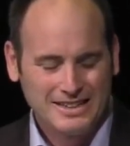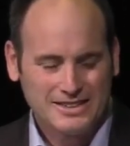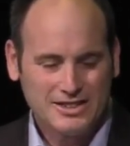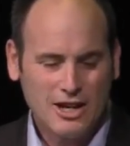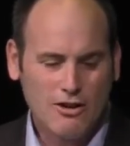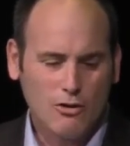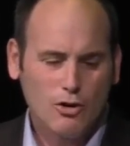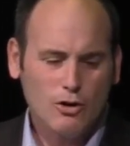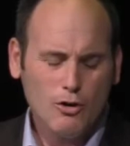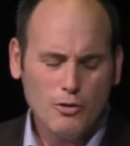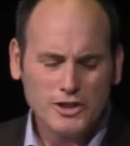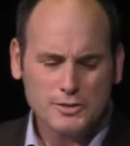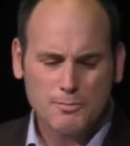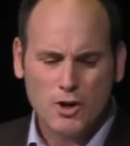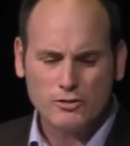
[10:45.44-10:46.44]
So, who
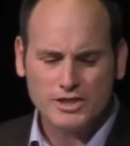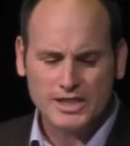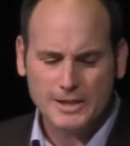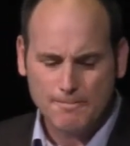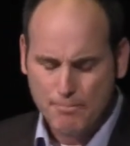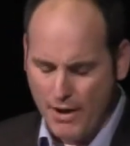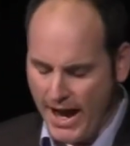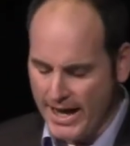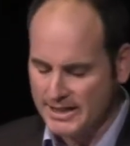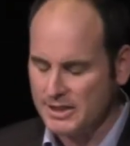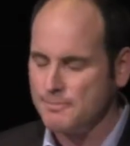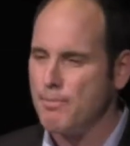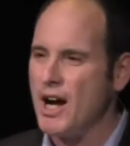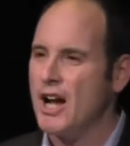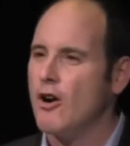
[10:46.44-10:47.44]
is most
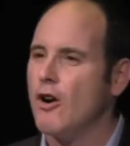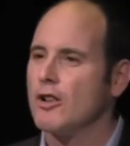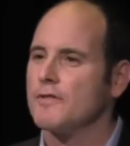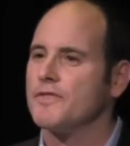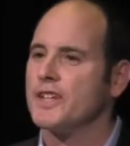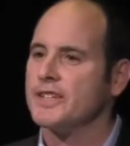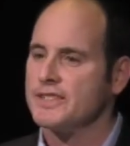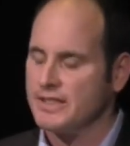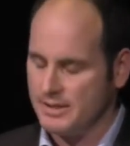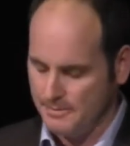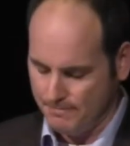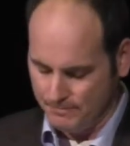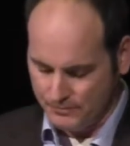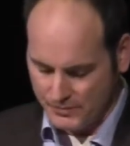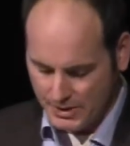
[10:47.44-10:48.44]
impacted by all of this?
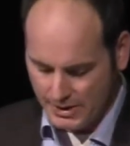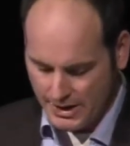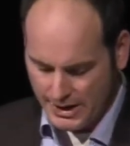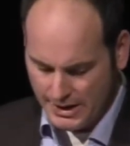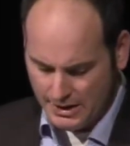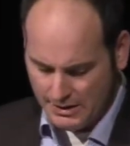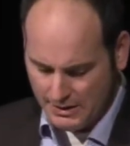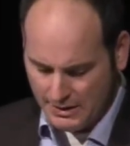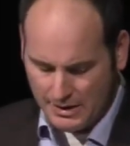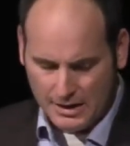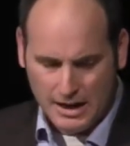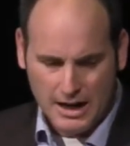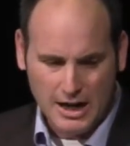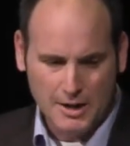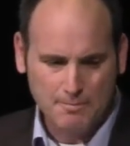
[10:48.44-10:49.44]
All right.
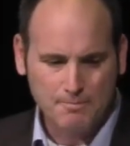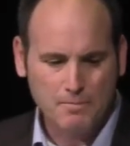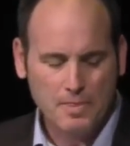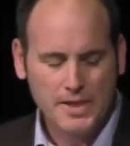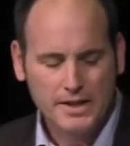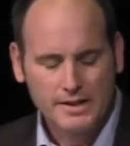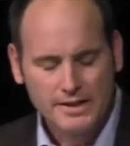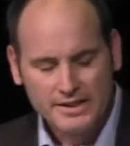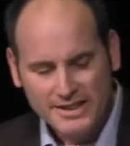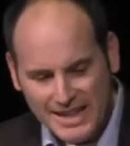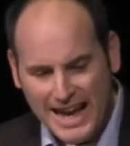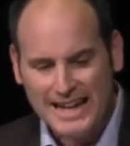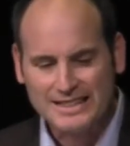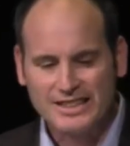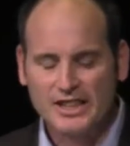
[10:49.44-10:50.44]

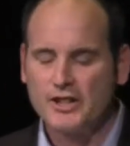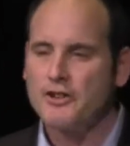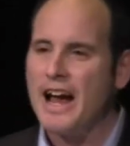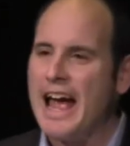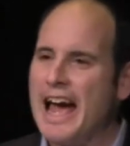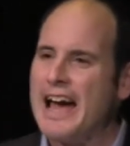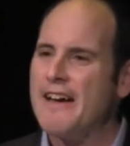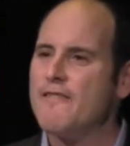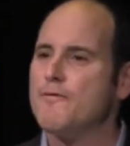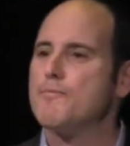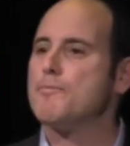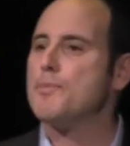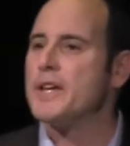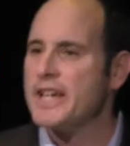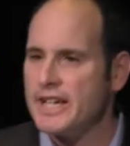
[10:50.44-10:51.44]
Yes, there
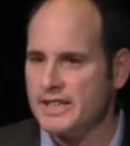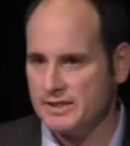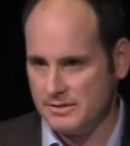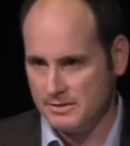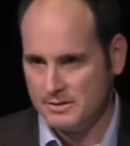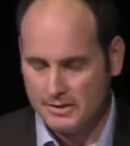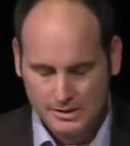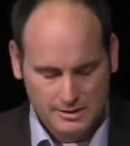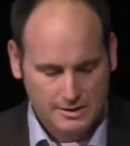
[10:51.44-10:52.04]
have been